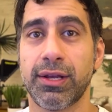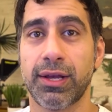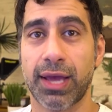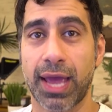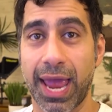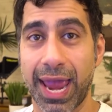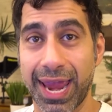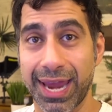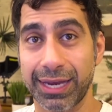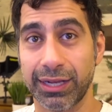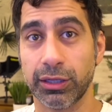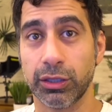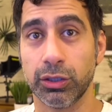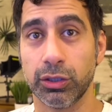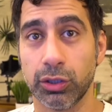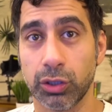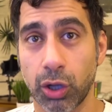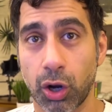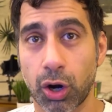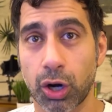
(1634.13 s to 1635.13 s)
a
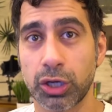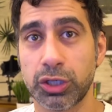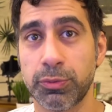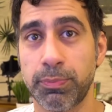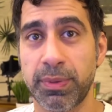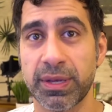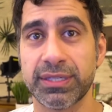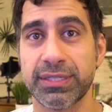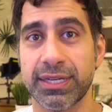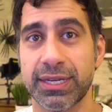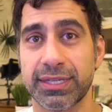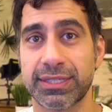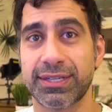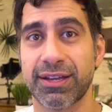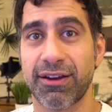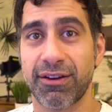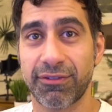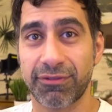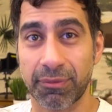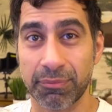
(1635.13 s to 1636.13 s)
large business
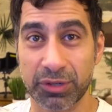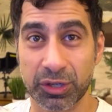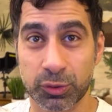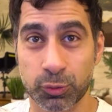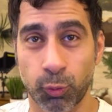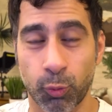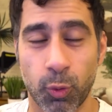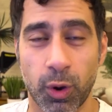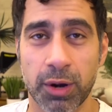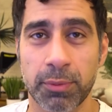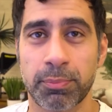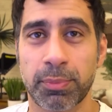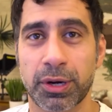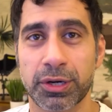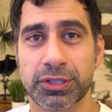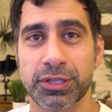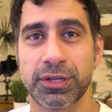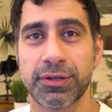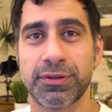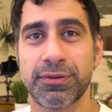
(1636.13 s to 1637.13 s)
from just one
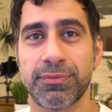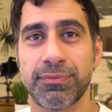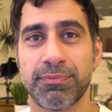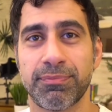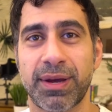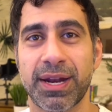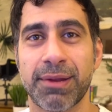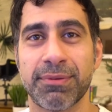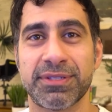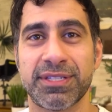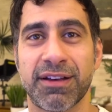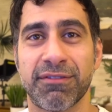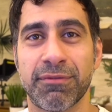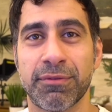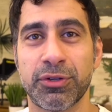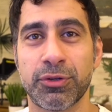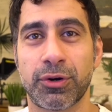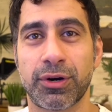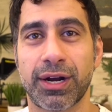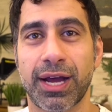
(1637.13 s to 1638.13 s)
person. My name is Neville
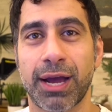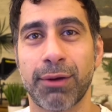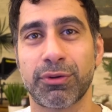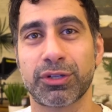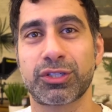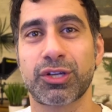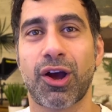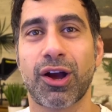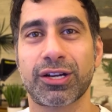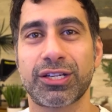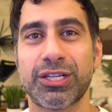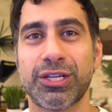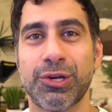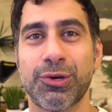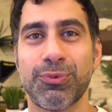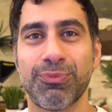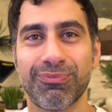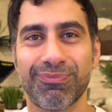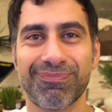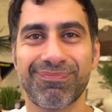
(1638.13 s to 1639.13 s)
Medora. I will talk to you
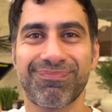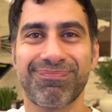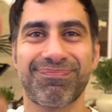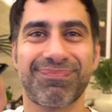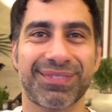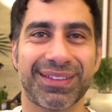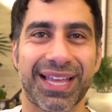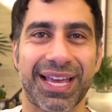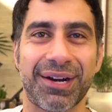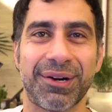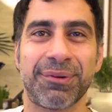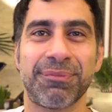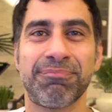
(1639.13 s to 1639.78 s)
later.